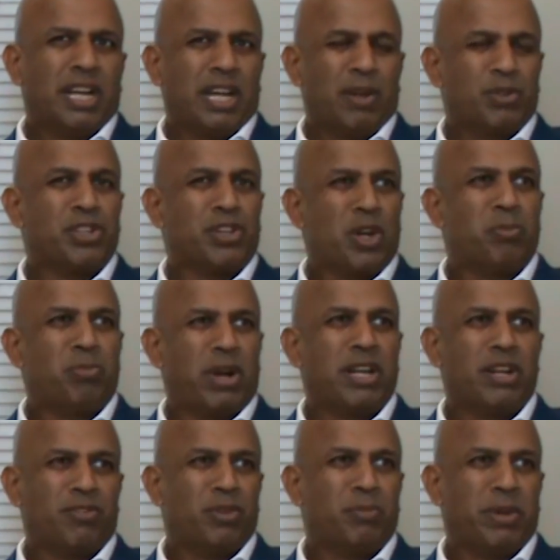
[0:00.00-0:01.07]
a
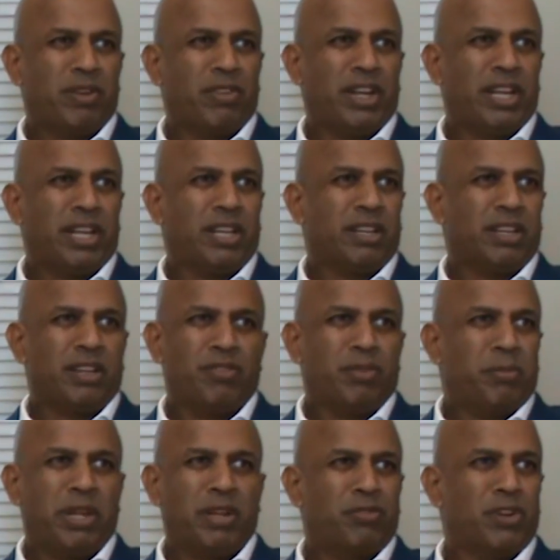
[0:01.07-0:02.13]
no-brainer for me, really. Even
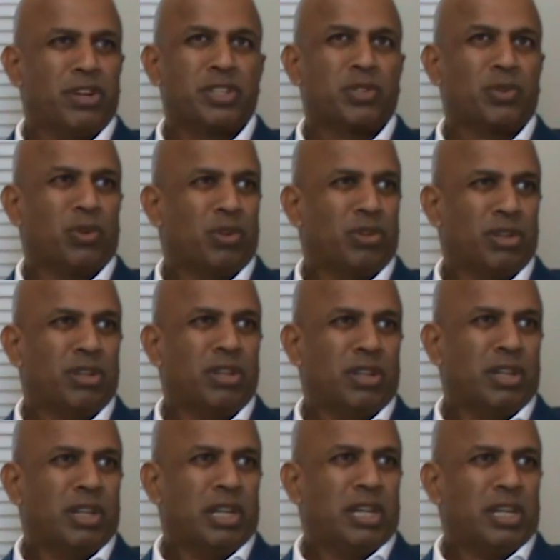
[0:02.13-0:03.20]
being first, or,
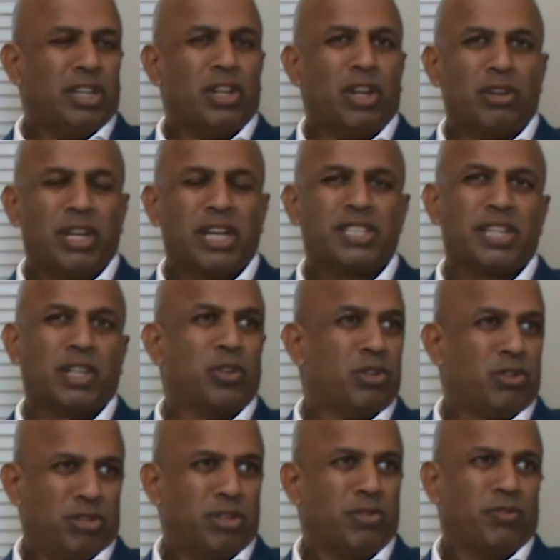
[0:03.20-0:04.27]
you know, yes, the
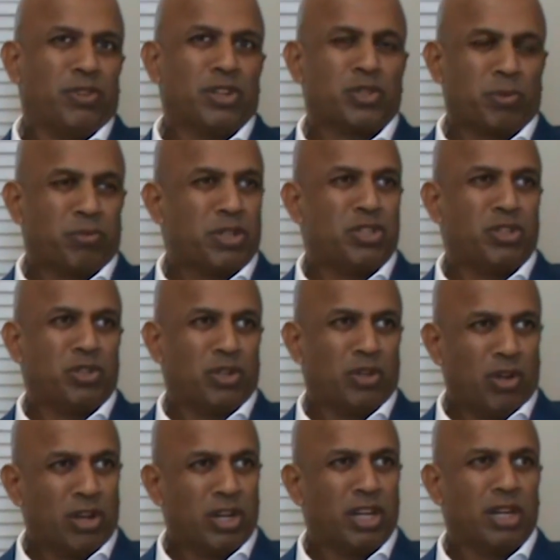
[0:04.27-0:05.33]
first operation took
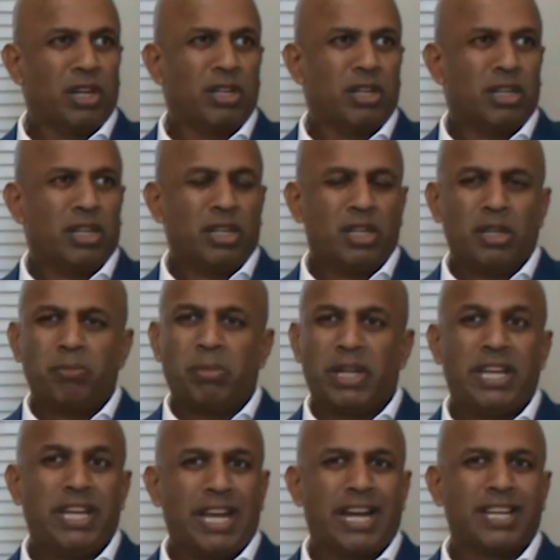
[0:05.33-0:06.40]
longer, but
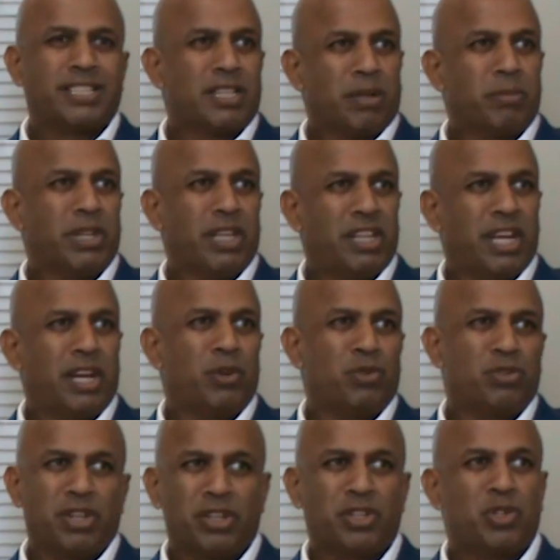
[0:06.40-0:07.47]
he had somebody there
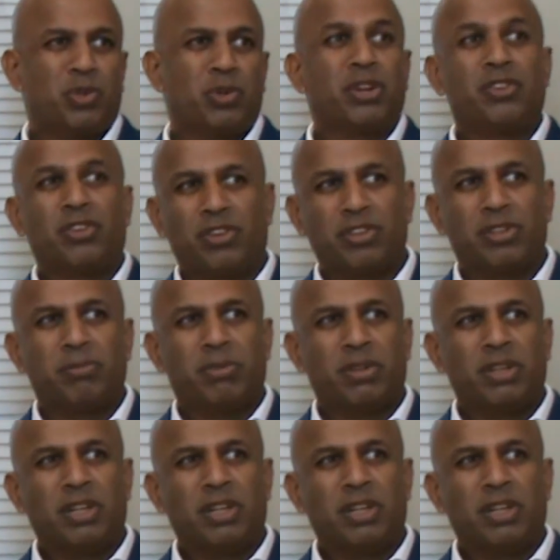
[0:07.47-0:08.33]
who's done 200 of them.